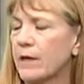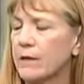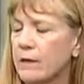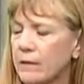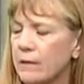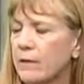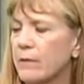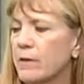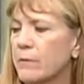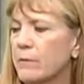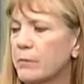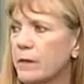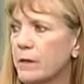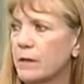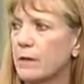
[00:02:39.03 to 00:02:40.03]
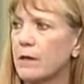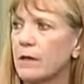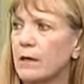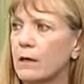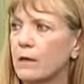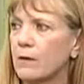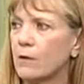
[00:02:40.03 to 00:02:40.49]
They need to be put
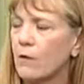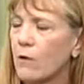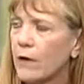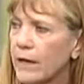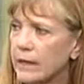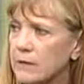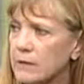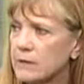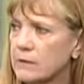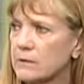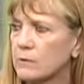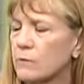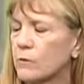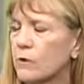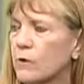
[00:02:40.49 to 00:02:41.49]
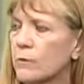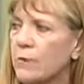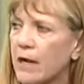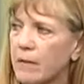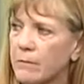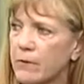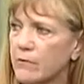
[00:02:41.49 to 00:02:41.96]
in their crates somewhere in a
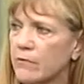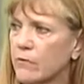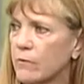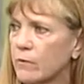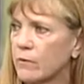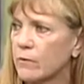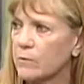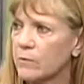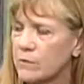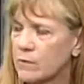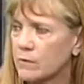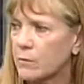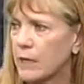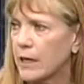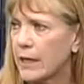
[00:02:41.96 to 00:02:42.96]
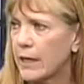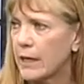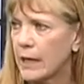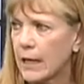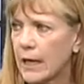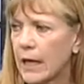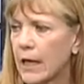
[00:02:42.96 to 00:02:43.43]
back bedroom with music
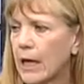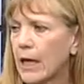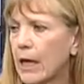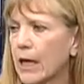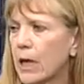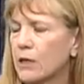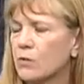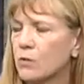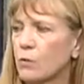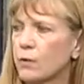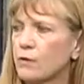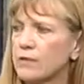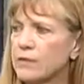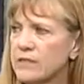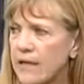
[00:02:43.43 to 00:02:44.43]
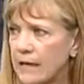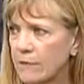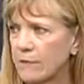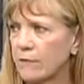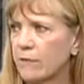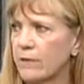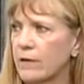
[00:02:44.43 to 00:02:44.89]
playing to where they're safe,